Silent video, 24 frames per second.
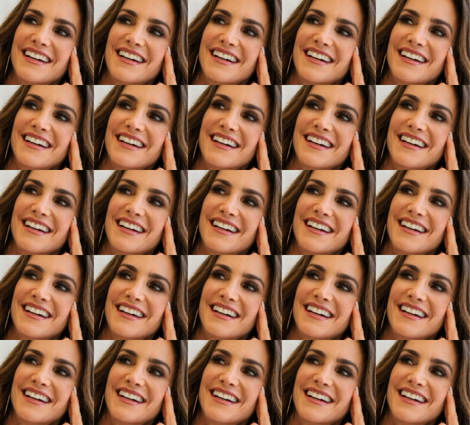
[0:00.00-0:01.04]

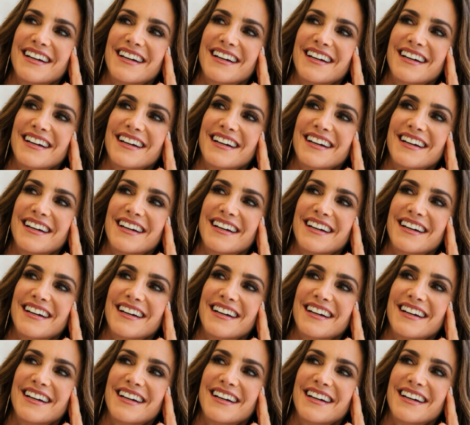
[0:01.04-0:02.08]

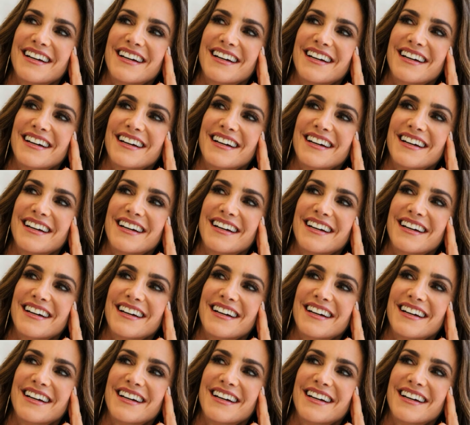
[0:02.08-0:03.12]

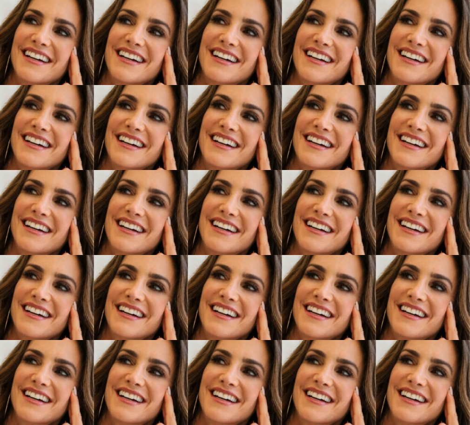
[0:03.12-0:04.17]

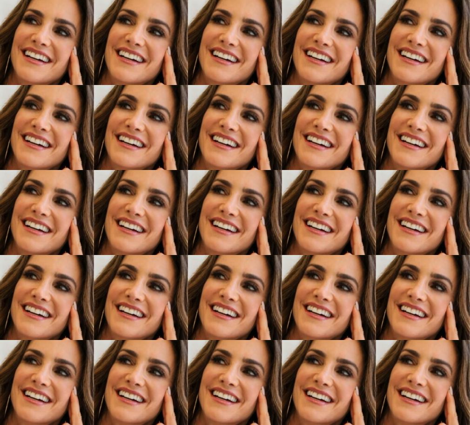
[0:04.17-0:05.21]

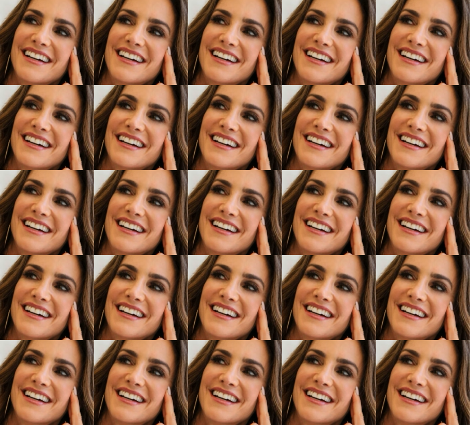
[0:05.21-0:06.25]

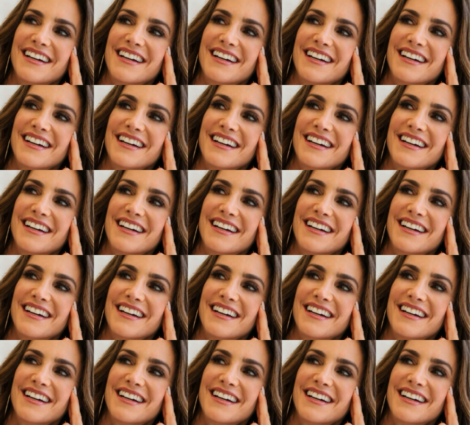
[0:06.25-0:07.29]

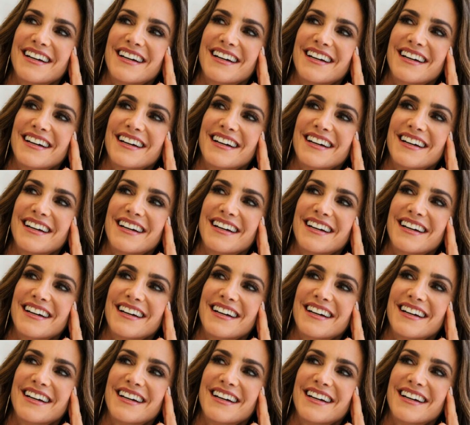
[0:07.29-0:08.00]
This is a still picture; no speech is visible.